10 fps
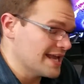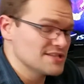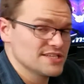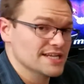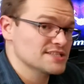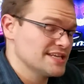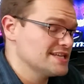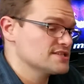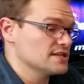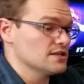NZXT
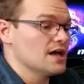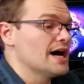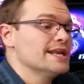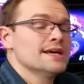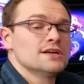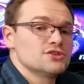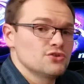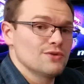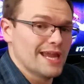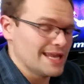has done a lot
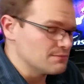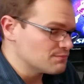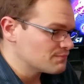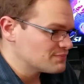to in